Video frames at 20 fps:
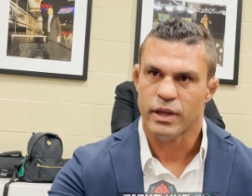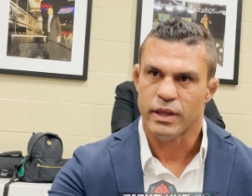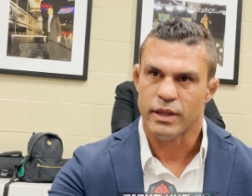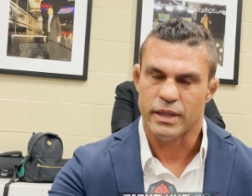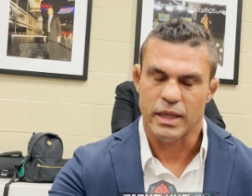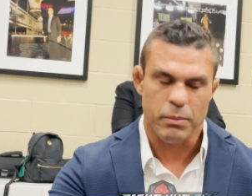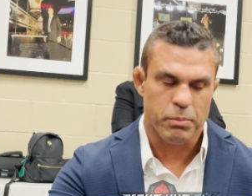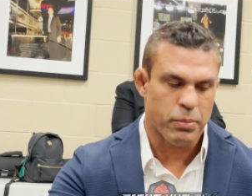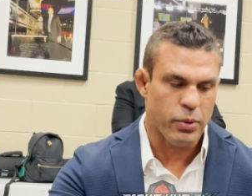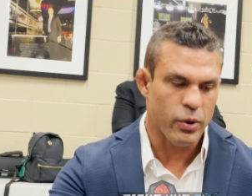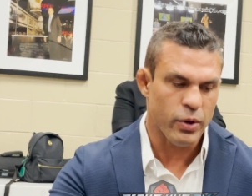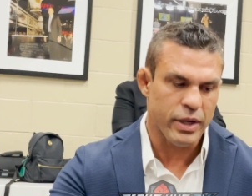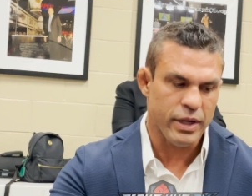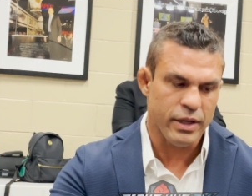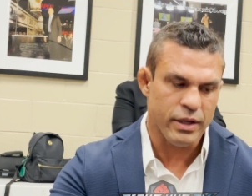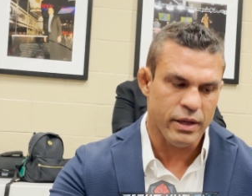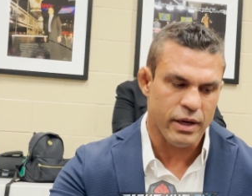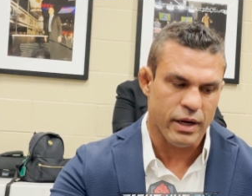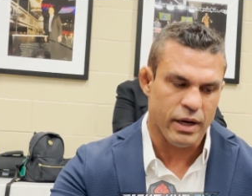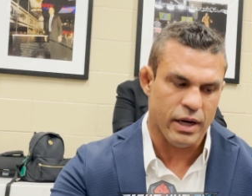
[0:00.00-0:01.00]
They
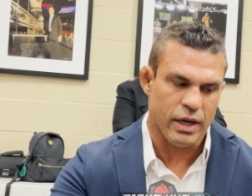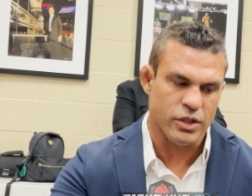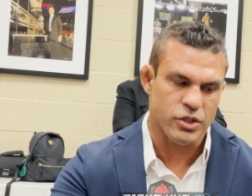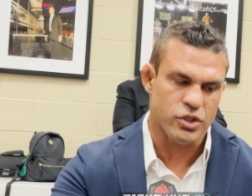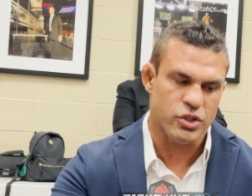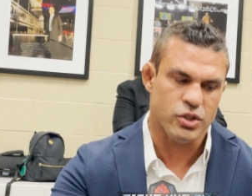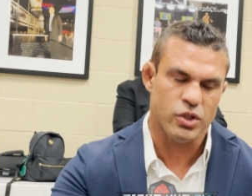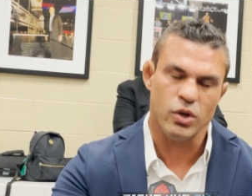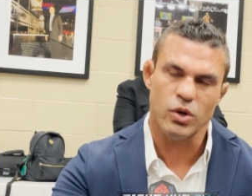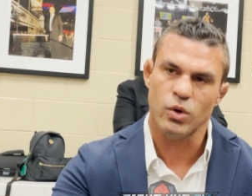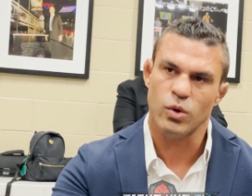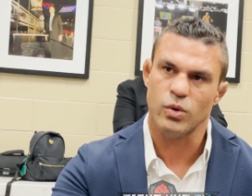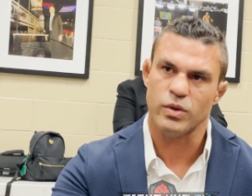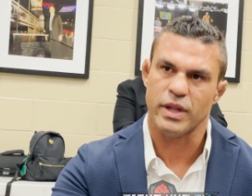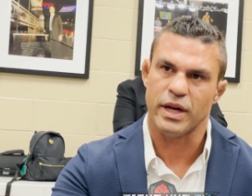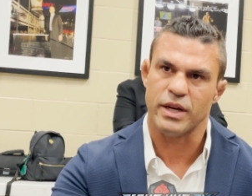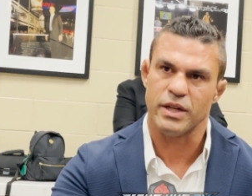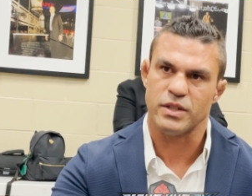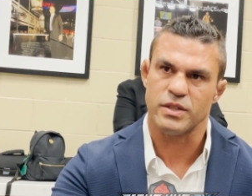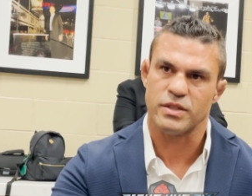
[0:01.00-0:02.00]
putting a show
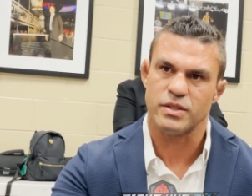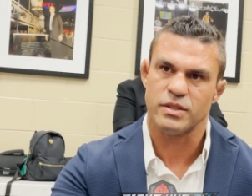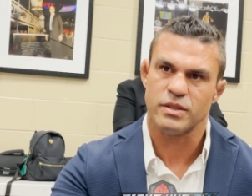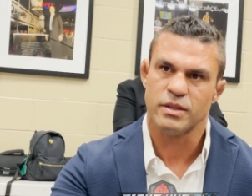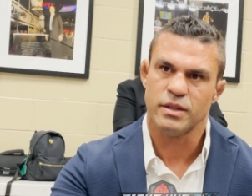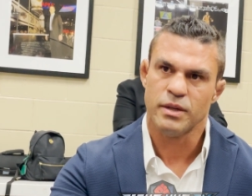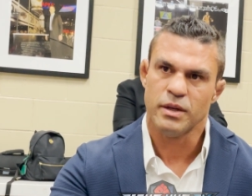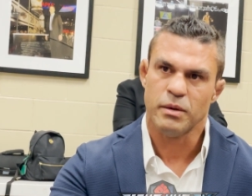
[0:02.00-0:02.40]
that is